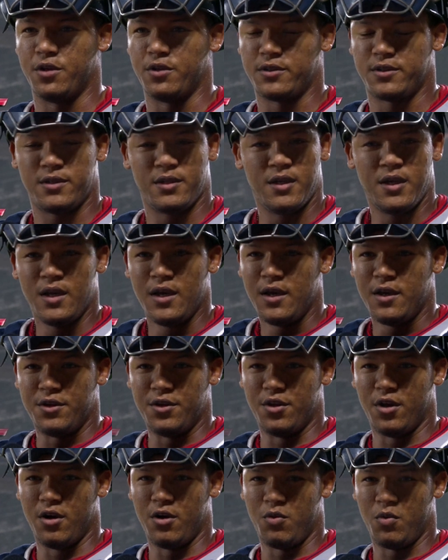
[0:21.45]
Just,
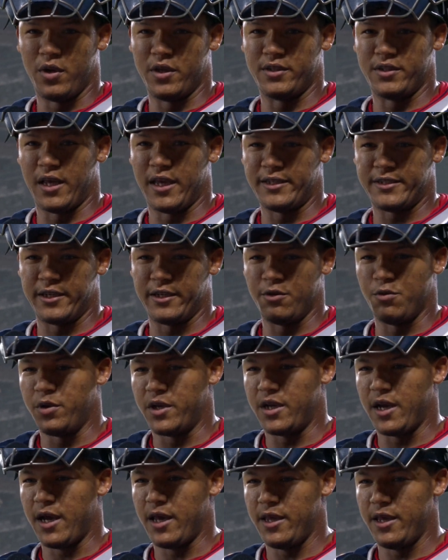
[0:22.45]
you know, when I see
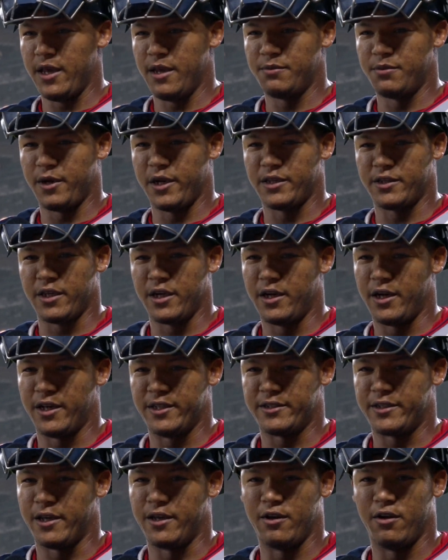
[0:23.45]
we got him right there,
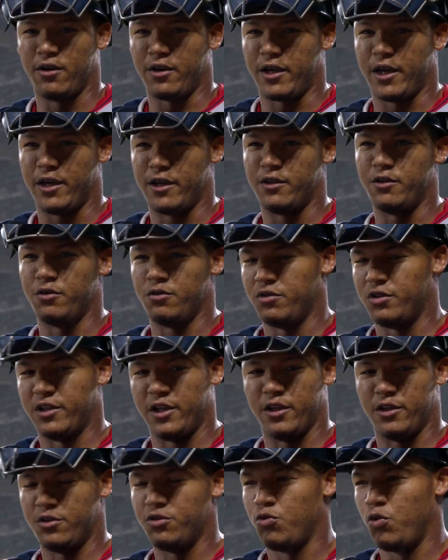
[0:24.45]
I say, okay,
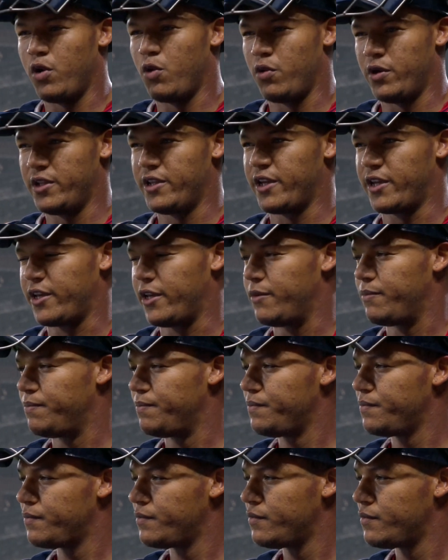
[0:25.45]
we win the game.